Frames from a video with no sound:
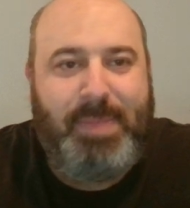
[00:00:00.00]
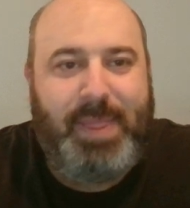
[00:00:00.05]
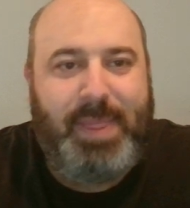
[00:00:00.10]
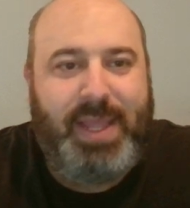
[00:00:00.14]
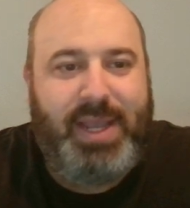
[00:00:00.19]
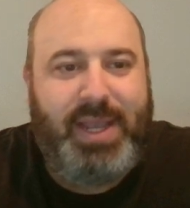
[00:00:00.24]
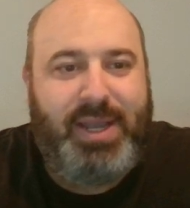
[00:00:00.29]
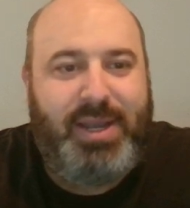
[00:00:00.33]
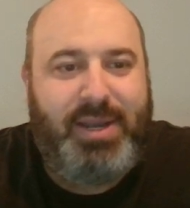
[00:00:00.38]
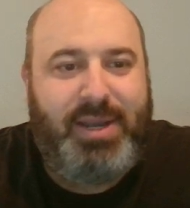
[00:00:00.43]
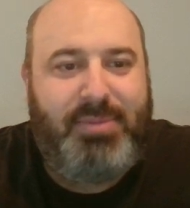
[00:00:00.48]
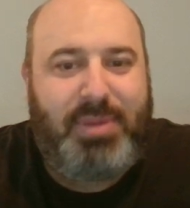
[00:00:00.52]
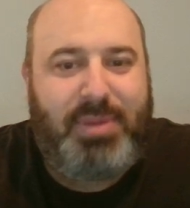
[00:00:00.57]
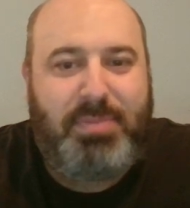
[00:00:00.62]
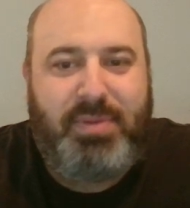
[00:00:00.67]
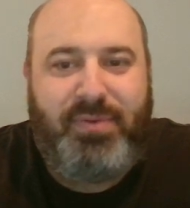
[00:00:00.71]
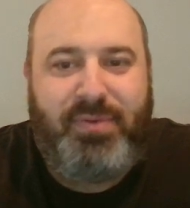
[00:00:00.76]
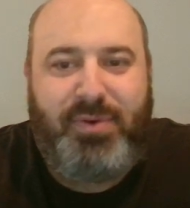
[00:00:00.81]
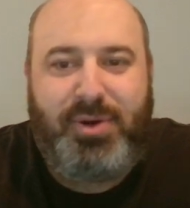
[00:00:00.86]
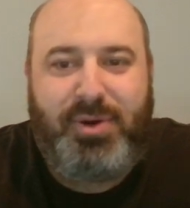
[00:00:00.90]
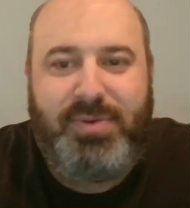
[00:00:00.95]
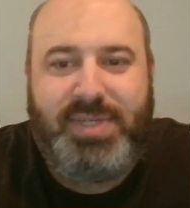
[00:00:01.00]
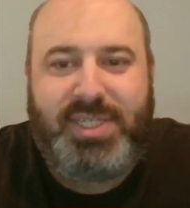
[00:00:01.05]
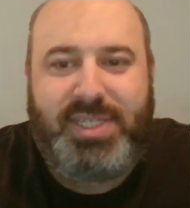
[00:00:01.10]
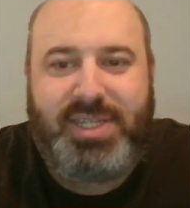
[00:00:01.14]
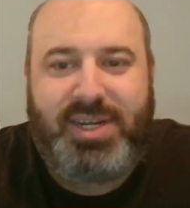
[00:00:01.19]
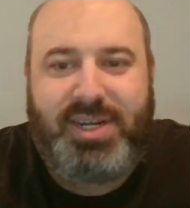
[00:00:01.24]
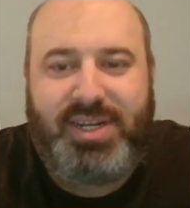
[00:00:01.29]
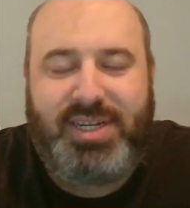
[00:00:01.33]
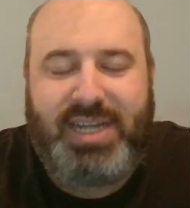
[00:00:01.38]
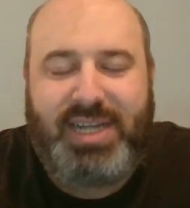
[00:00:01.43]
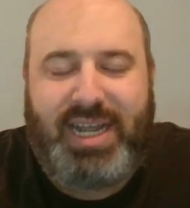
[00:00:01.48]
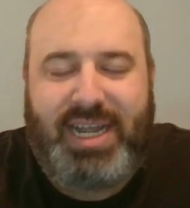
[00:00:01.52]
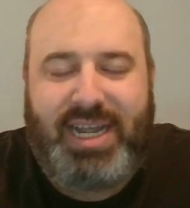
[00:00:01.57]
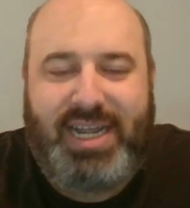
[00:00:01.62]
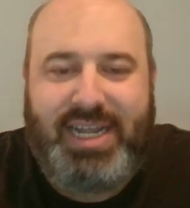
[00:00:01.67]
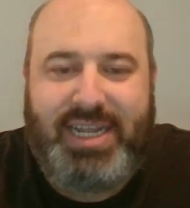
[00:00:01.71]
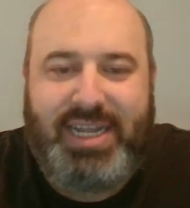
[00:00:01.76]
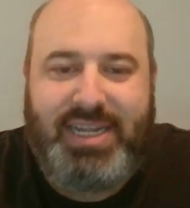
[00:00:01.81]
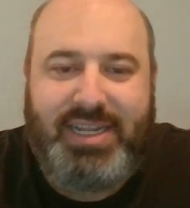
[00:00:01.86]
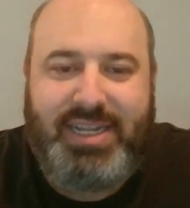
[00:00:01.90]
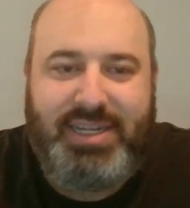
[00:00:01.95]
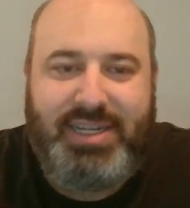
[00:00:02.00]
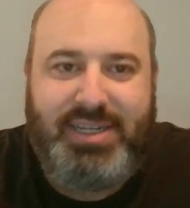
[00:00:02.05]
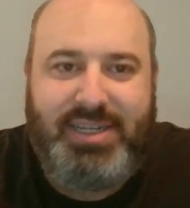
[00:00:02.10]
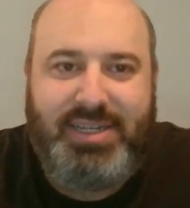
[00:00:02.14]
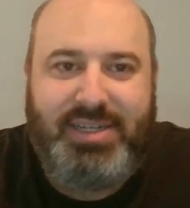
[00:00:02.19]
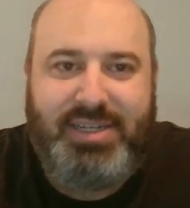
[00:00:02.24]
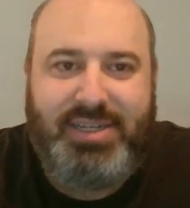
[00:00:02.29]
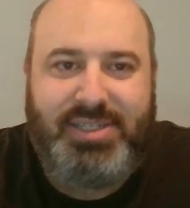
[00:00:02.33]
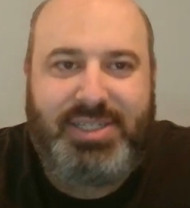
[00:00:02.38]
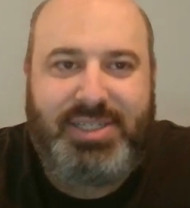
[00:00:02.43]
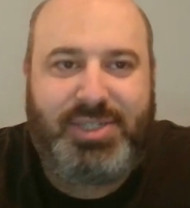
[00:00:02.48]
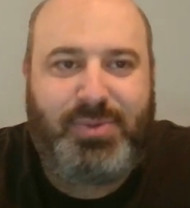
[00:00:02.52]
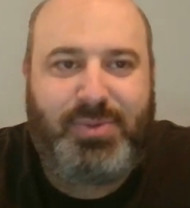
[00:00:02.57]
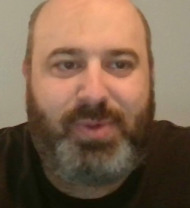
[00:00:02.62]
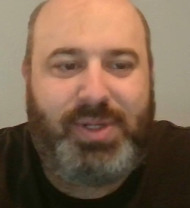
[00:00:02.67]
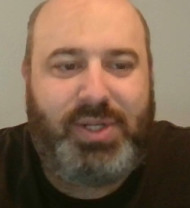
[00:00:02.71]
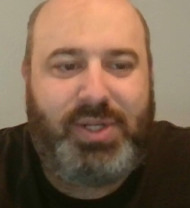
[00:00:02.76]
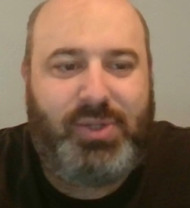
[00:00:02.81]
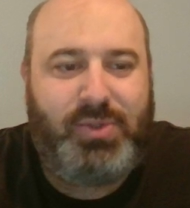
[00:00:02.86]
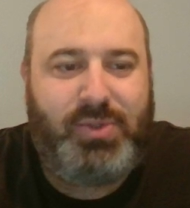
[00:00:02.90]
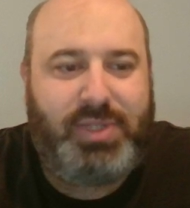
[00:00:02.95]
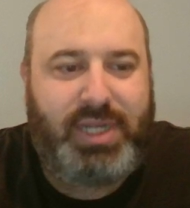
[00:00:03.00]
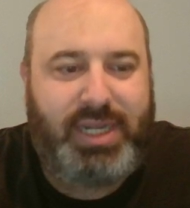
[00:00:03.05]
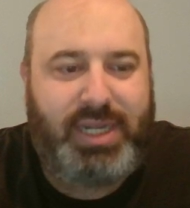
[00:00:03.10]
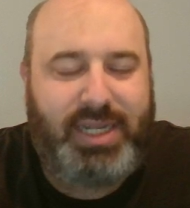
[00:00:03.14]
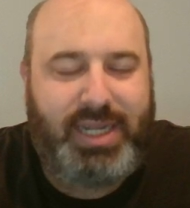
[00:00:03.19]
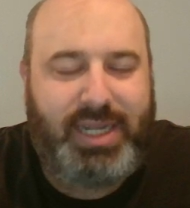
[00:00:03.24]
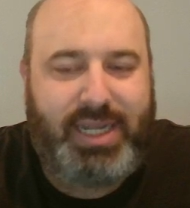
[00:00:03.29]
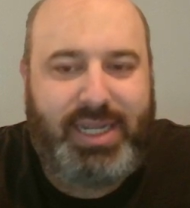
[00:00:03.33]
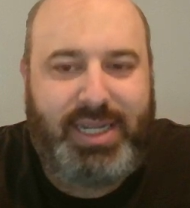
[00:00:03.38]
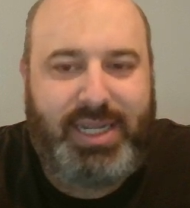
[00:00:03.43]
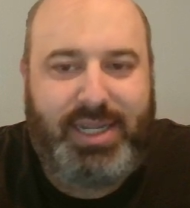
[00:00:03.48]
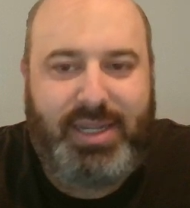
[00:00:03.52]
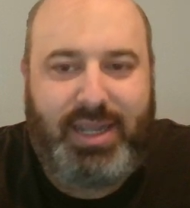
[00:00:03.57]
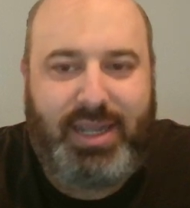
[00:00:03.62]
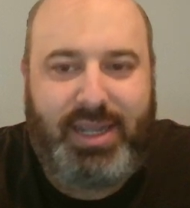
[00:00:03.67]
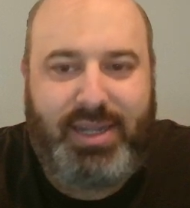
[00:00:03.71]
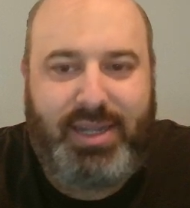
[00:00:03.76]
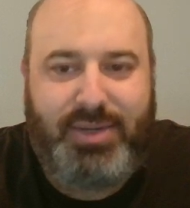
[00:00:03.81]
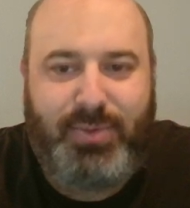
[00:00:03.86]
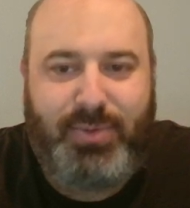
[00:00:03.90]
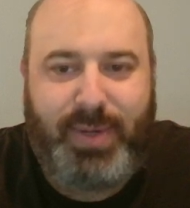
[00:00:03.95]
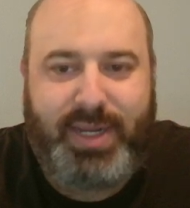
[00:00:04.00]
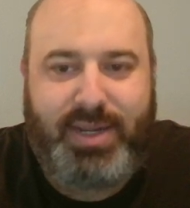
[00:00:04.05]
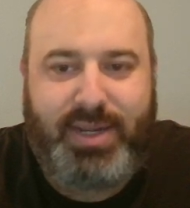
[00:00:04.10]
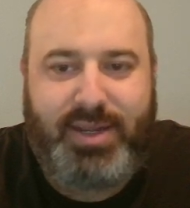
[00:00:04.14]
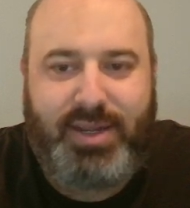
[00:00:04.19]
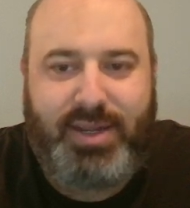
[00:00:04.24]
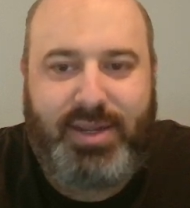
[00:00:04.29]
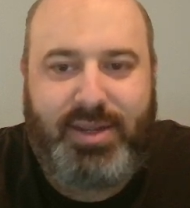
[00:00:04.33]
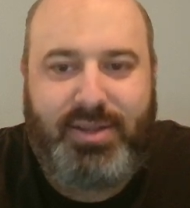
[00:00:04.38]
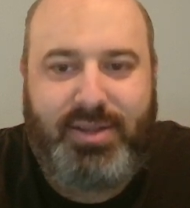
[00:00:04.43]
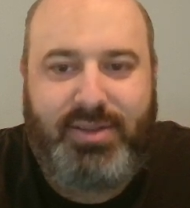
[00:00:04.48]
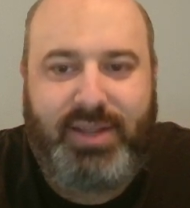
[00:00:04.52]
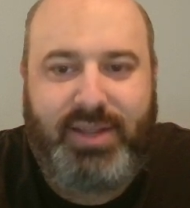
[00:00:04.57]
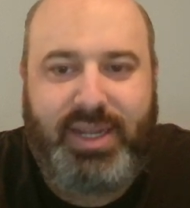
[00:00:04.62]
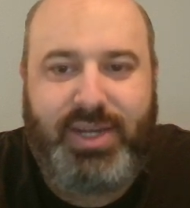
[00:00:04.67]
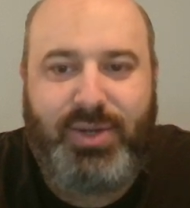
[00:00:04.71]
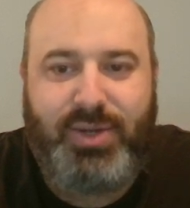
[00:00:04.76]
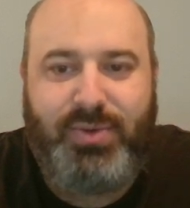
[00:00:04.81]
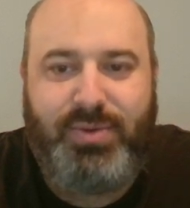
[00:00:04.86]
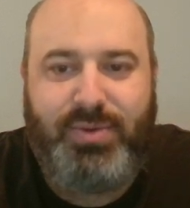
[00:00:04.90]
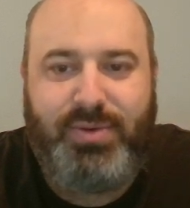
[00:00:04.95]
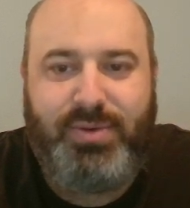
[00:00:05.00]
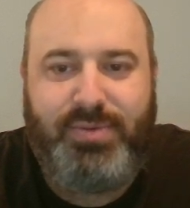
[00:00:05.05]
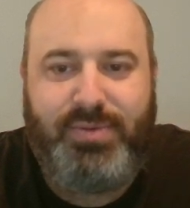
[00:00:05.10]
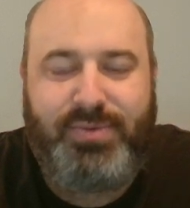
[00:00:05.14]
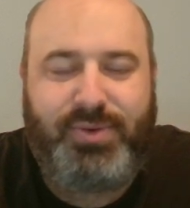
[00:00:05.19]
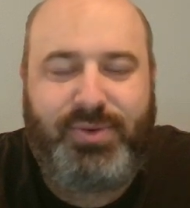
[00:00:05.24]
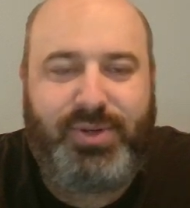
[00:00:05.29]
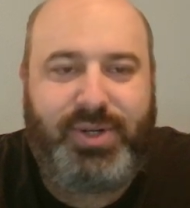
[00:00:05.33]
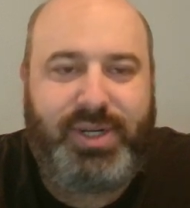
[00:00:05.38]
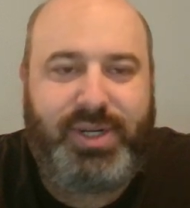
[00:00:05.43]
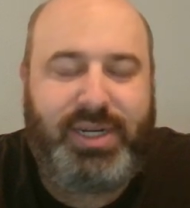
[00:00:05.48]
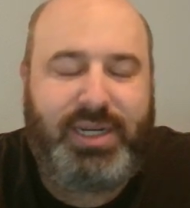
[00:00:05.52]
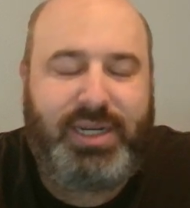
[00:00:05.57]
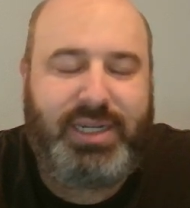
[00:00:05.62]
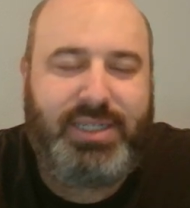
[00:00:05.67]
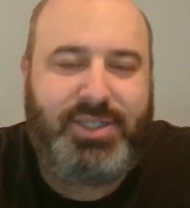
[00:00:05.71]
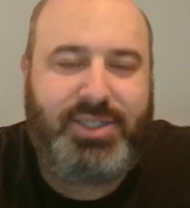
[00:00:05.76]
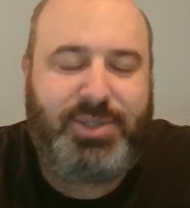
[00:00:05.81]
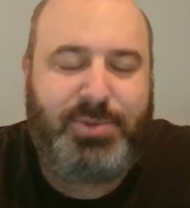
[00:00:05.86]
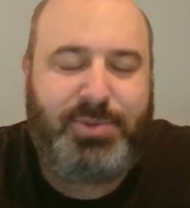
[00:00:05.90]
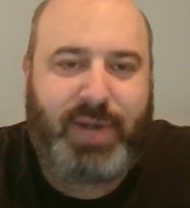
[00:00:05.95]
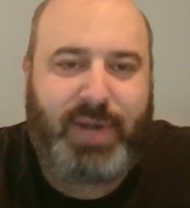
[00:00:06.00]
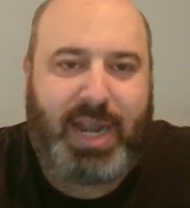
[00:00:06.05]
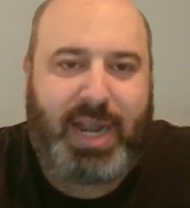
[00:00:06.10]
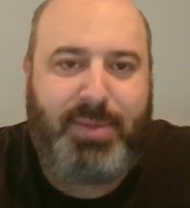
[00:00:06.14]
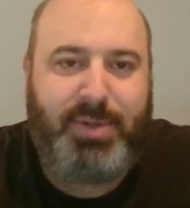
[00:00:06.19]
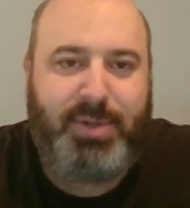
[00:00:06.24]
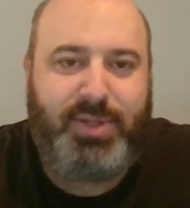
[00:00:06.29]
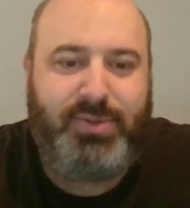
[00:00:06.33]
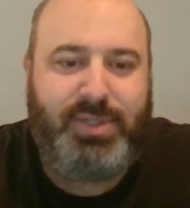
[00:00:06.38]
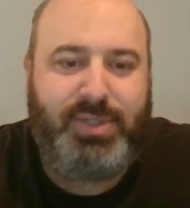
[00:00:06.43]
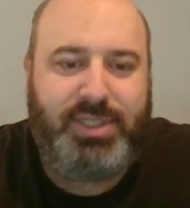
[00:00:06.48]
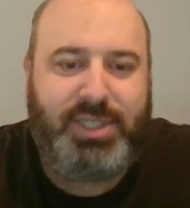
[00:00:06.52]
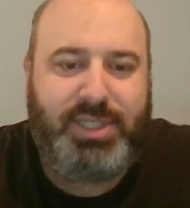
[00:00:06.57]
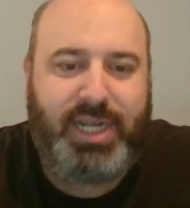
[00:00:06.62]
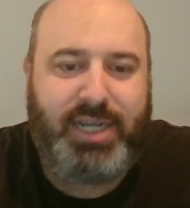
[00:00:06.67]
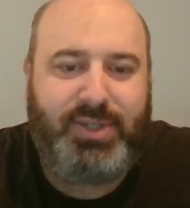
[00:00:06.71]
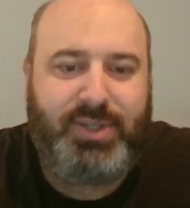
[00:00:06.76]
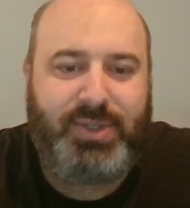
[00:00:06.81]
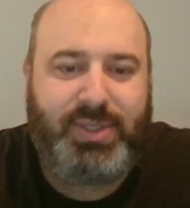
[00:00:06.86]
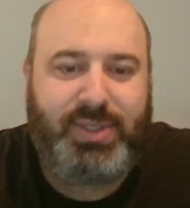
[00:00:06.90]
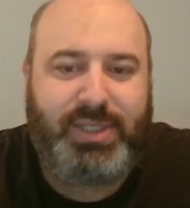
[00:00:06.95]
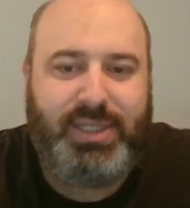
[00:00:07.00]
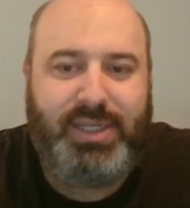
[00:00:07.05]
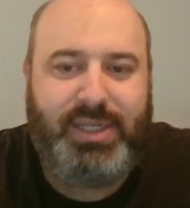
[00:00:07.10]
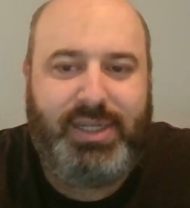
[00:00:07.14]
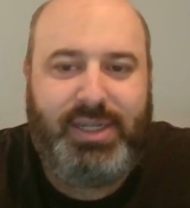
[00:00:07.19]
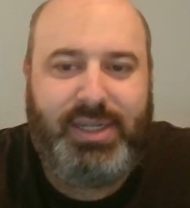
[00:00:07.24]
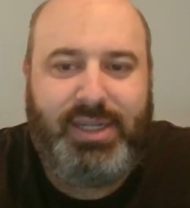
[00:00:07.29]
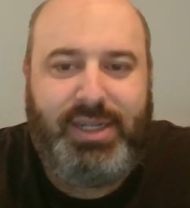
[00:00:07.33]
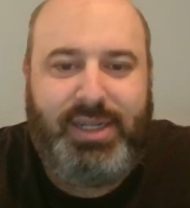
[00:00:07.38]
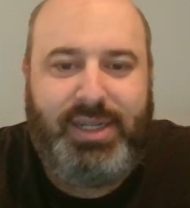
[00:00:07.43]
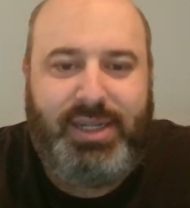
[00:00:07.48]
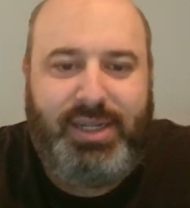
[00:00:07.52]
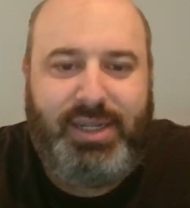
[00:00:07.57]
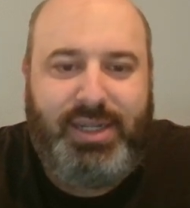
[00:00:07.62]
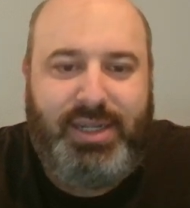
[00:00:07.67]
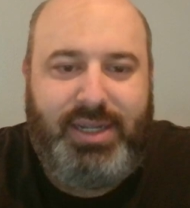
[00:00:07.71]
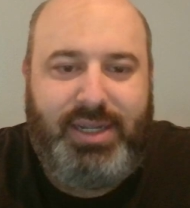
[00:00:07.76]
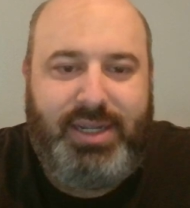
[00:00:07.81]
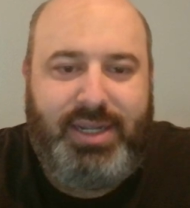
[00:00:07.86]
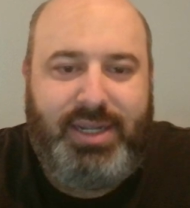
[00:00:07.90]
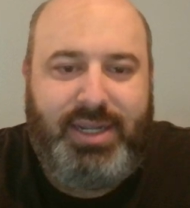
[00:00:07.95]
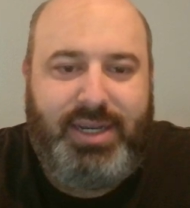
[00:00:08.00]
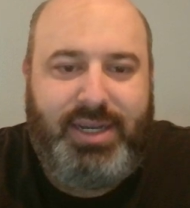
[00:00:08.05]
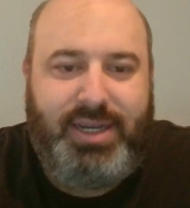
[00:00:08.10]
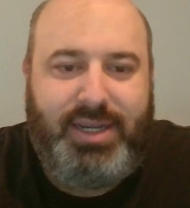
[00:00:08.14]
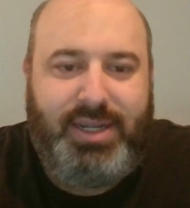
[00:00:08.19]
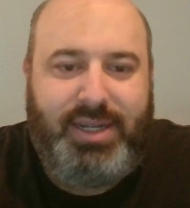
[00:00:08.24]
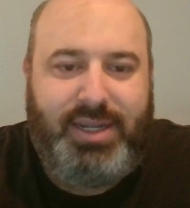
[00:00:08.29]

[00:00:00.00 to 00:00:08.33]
But before we start, I just wanted to say a quick thank you for subscribing to the channel and